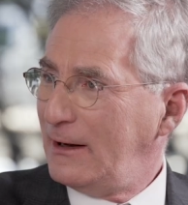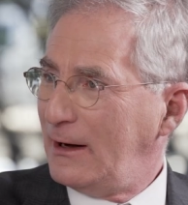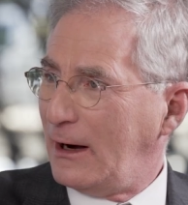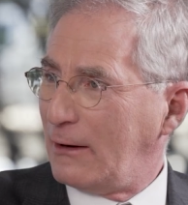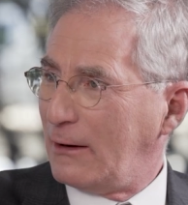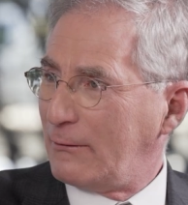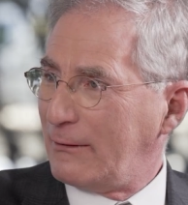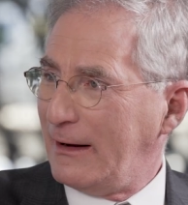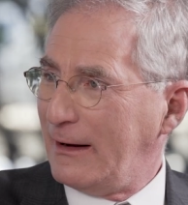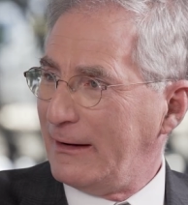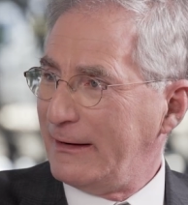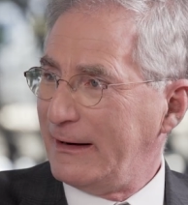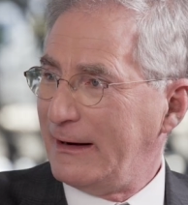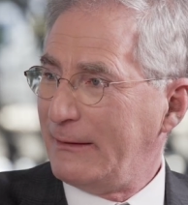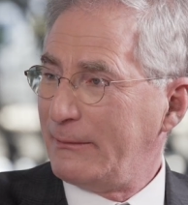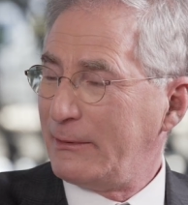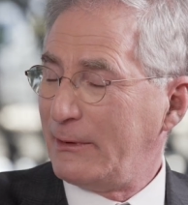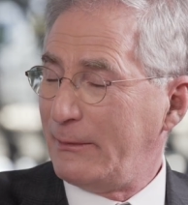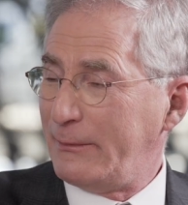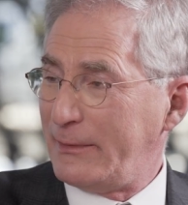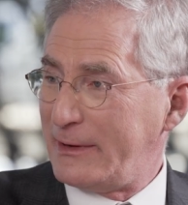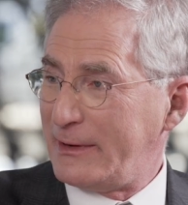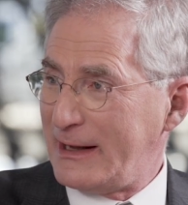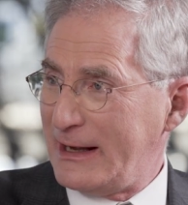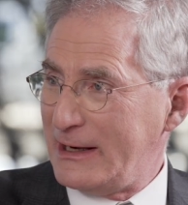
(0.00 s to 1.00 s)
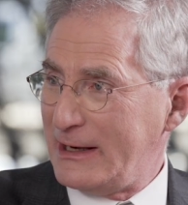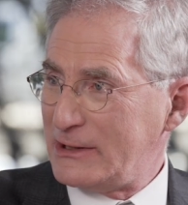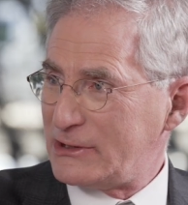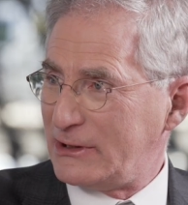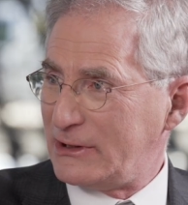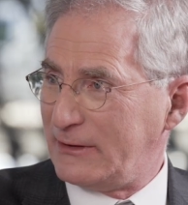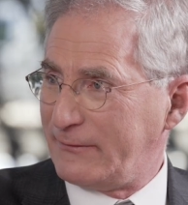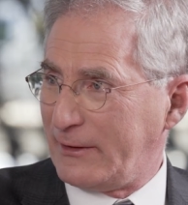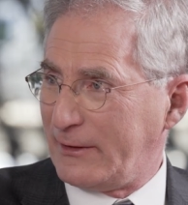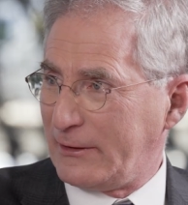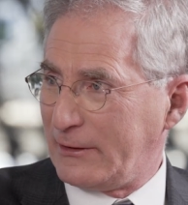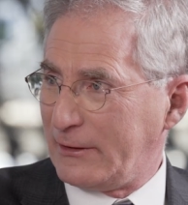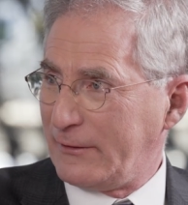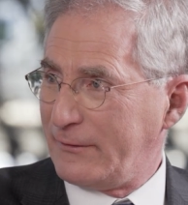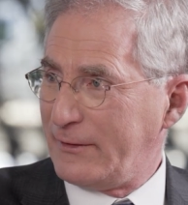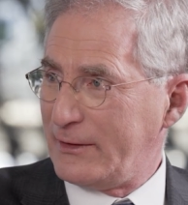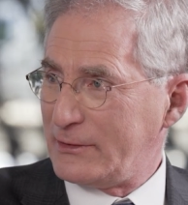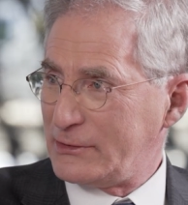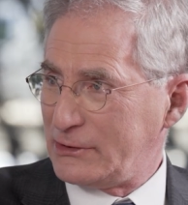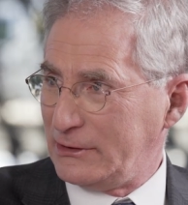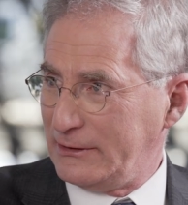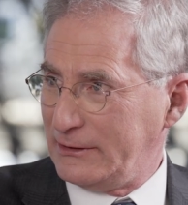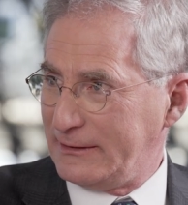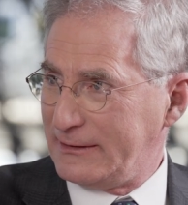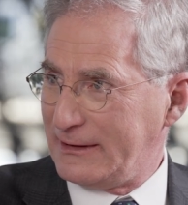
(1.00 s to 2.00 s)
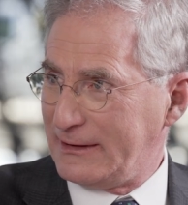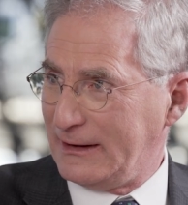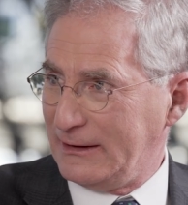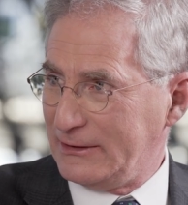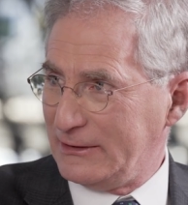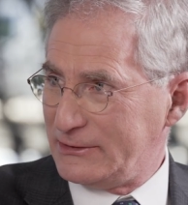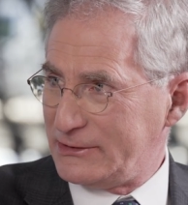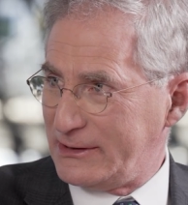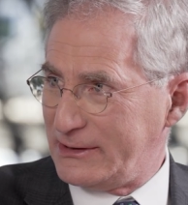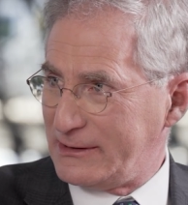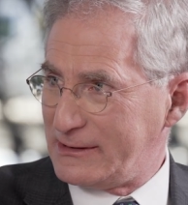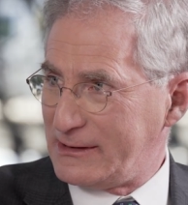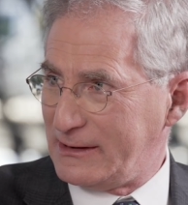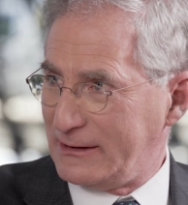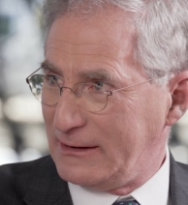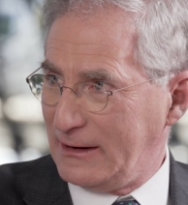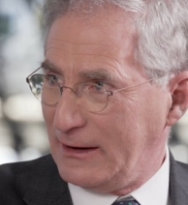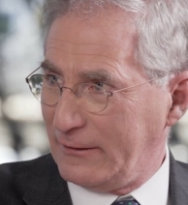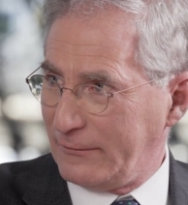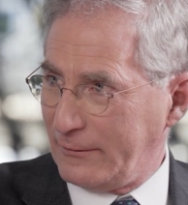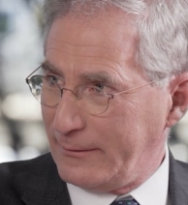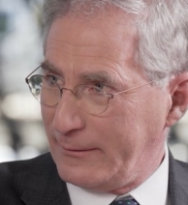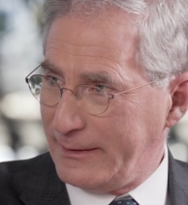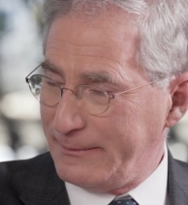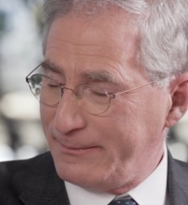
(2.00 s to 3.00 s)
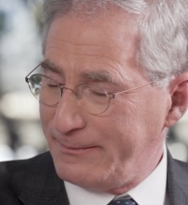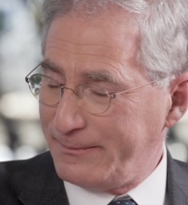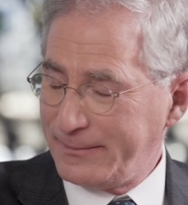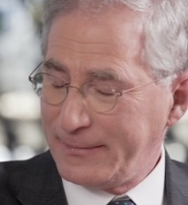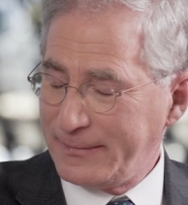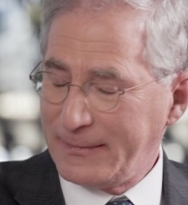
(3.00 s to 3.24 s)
around implementation of artificial intelligence in government.